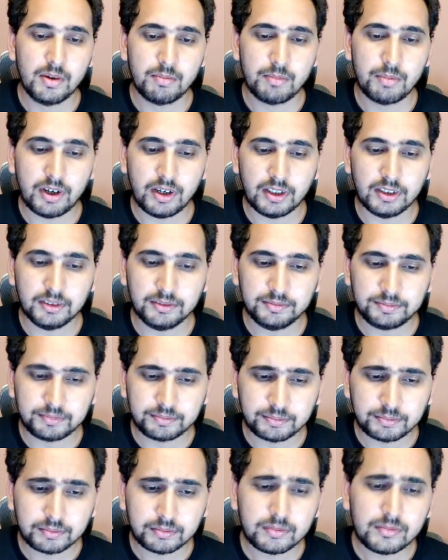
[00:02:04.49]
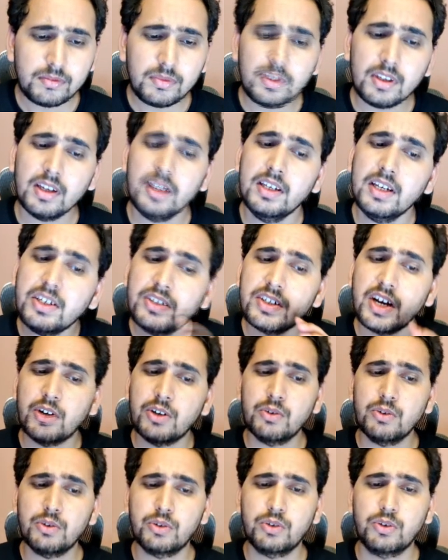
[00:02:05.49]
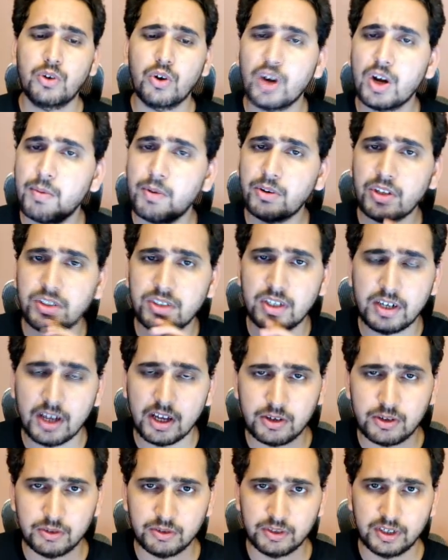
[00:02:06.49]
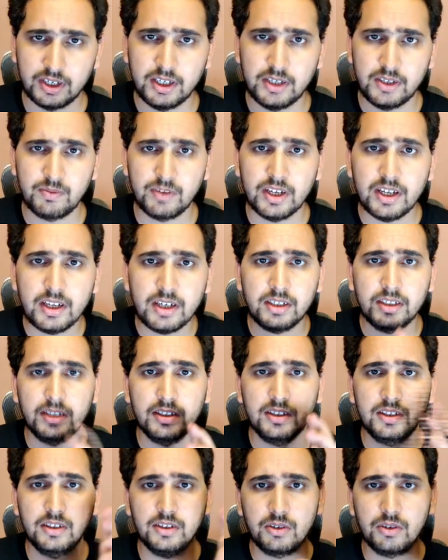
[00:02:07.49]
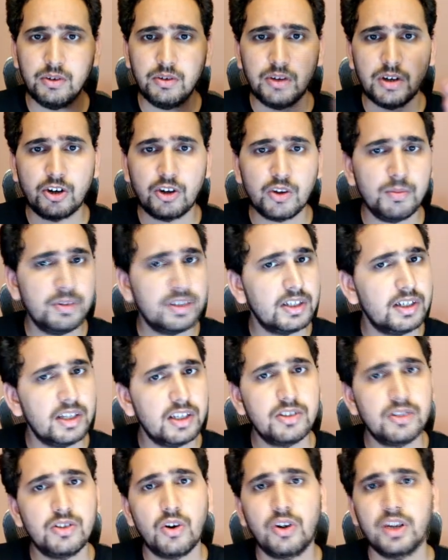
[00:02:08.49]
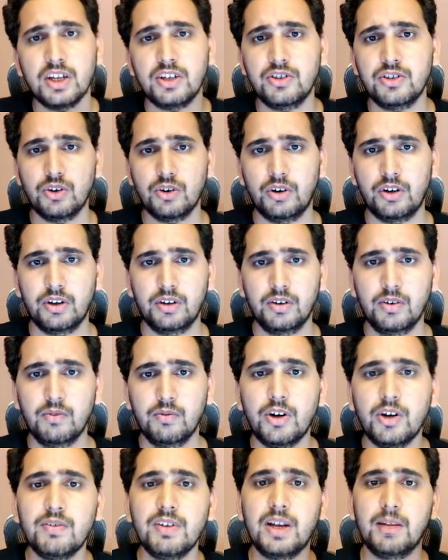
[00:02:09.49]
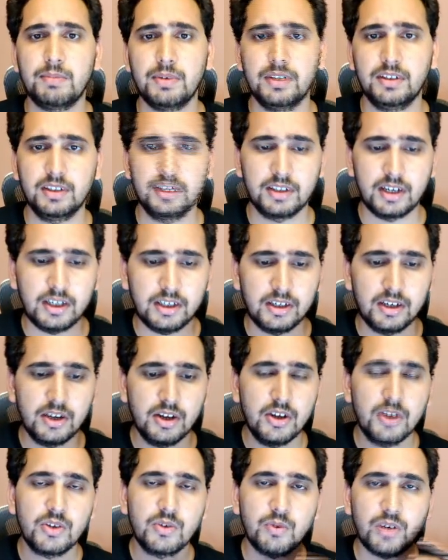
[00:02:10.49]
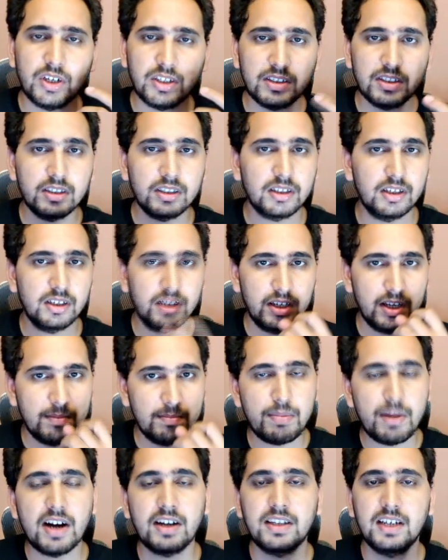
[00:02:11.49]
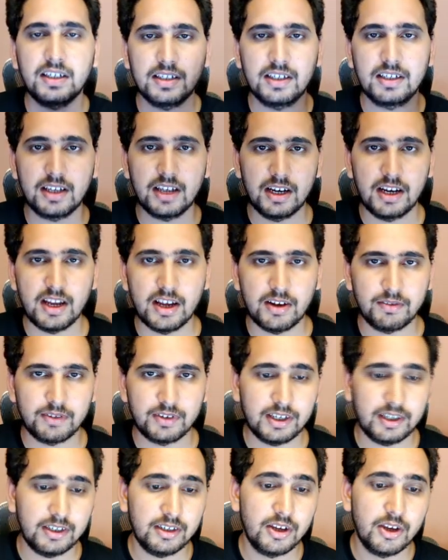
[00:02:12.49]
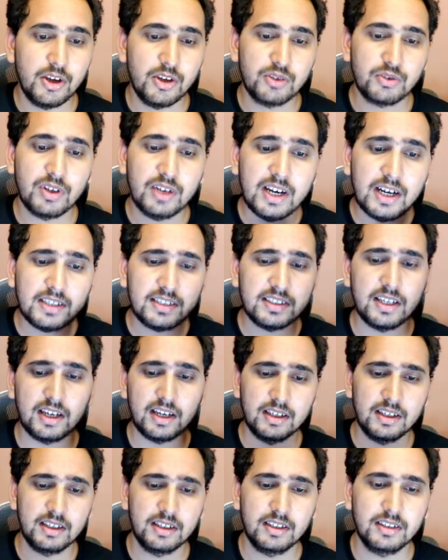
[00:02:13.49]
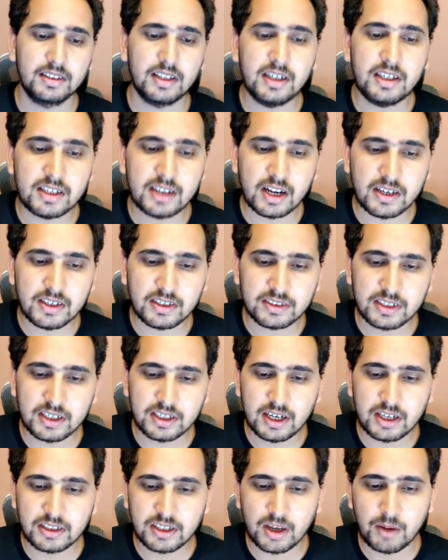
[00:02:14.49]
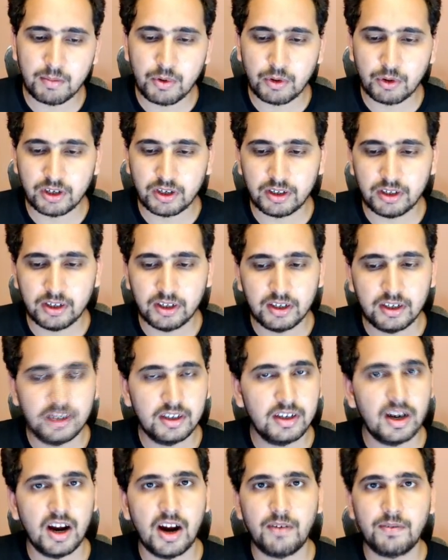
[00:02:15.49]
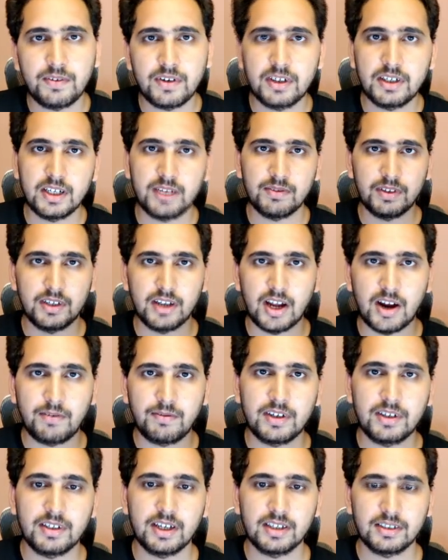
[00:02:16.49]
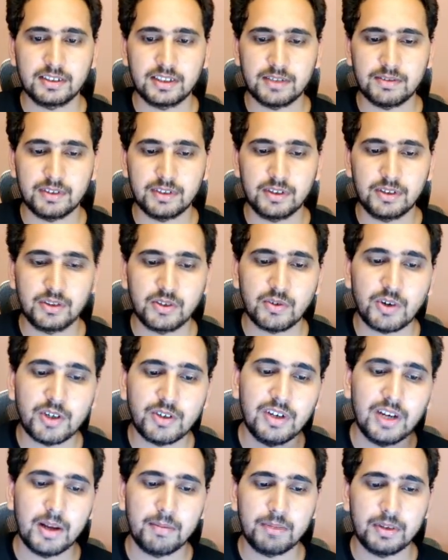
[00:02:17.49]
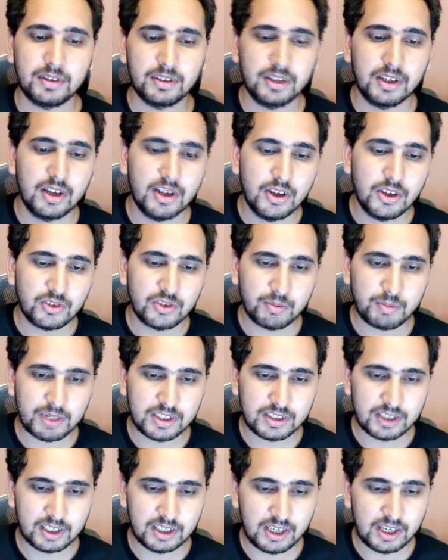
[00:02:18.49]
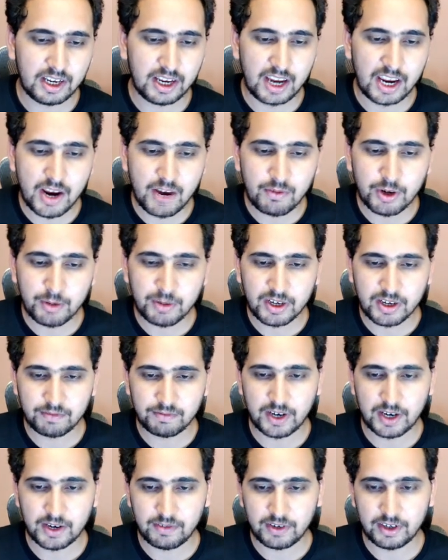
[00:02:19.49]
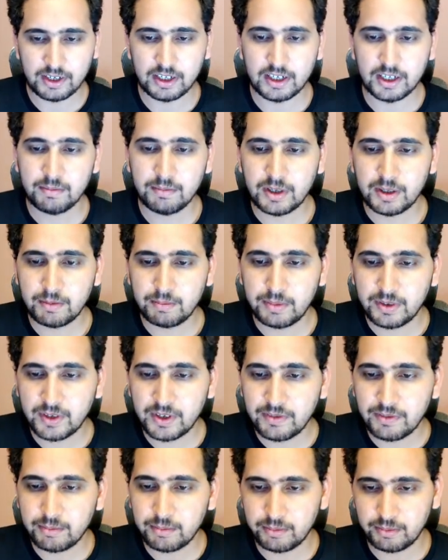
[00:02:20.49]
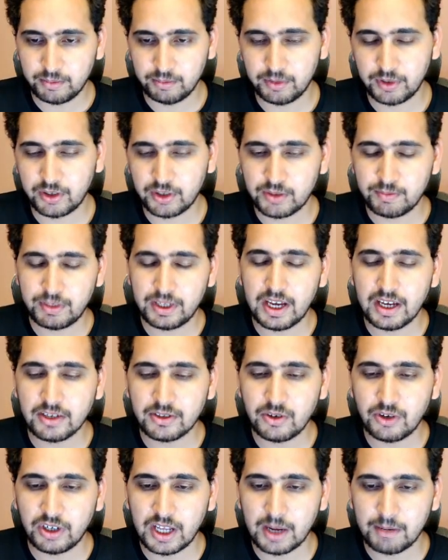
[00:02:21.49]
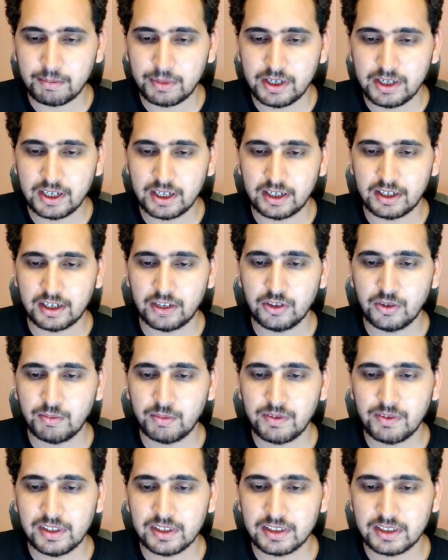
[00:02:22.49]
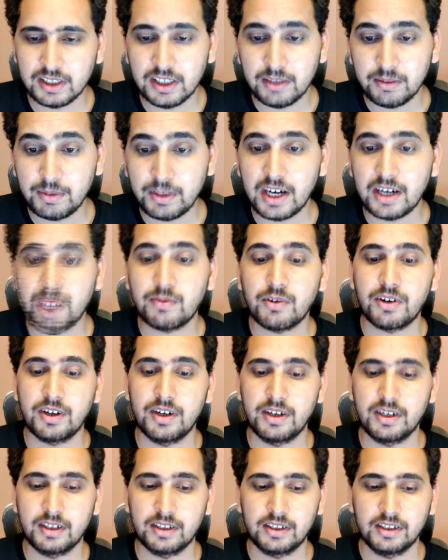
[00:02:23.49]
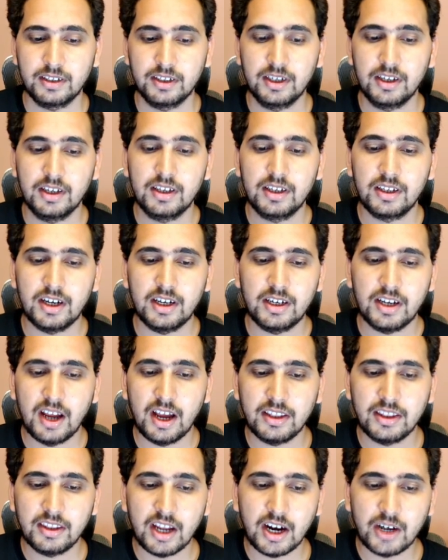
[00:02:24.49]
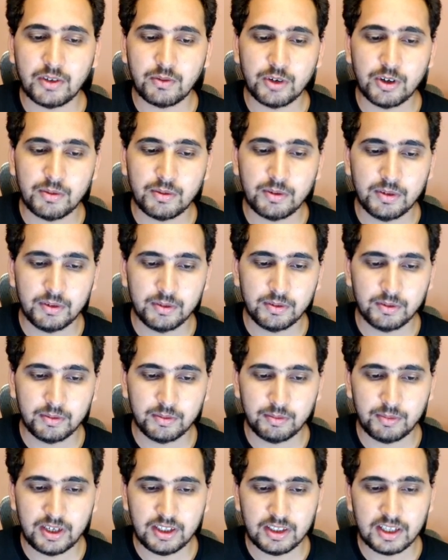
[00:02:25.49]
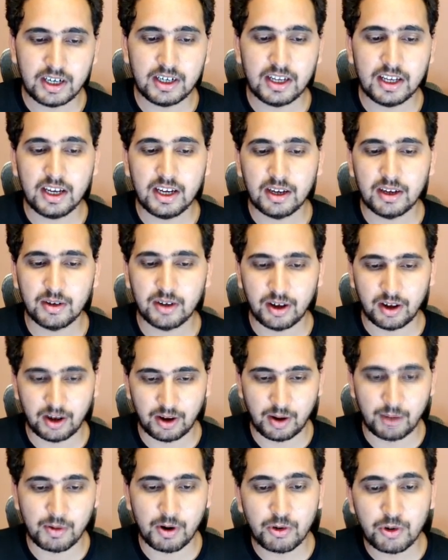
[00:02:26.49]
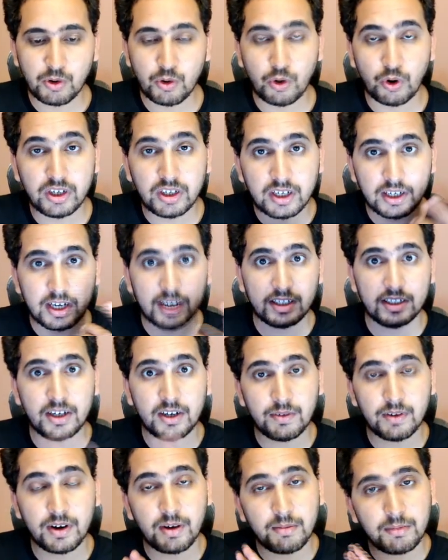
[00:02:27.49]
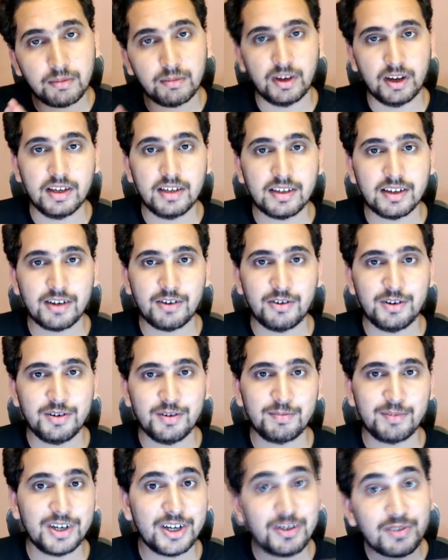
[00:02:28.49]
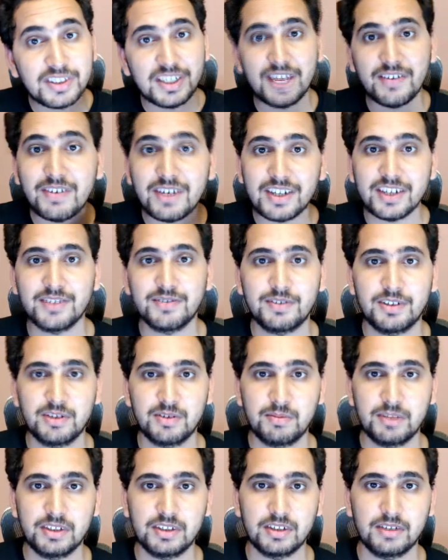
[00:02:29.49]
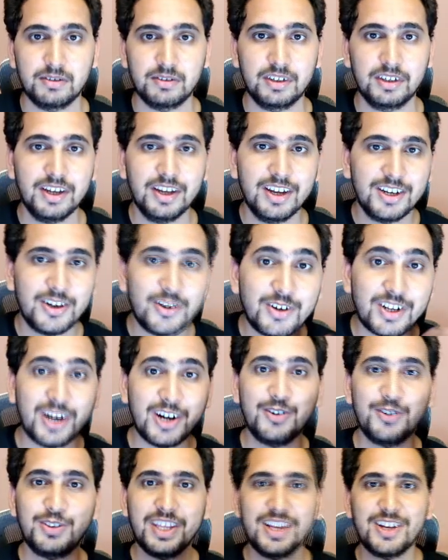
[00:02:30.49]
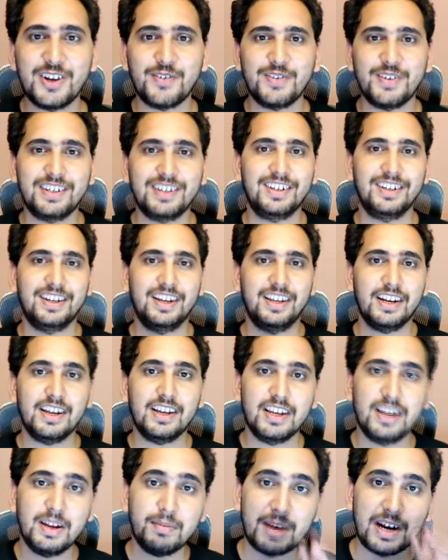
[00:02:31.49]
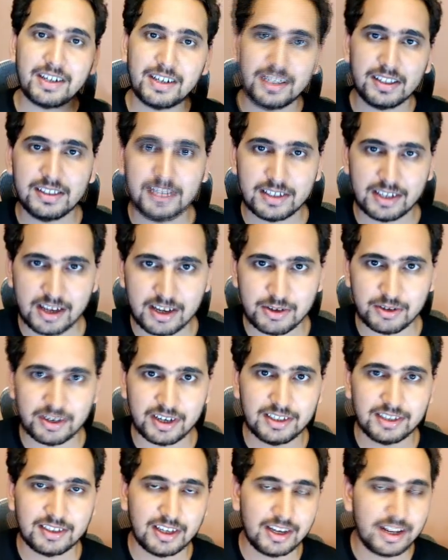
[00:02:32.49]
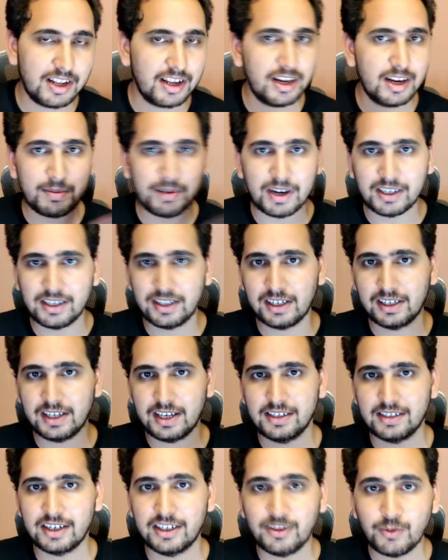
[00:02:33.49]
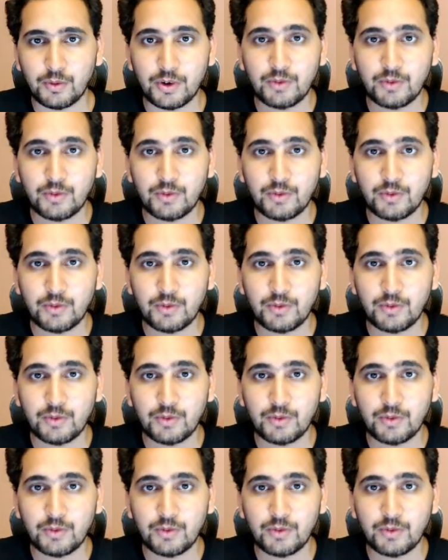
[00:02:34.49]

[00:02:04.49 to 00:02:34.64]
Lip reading: But let's try to talk about a scenario, right, where atomicity is not ensured. What will happen, right? What is the impact that it can have, right? So let's say that transaction gets aborted after T1, after task T1. So what will happen? So basically A would become 500, but B, because B has not happened yet, right? So B will still be at 400, right? And that would mean that, hey, amount got deducted from A's account, but it was never transferred to B's account. Now try to think of it in a practical scenario, right? In a practical case, right?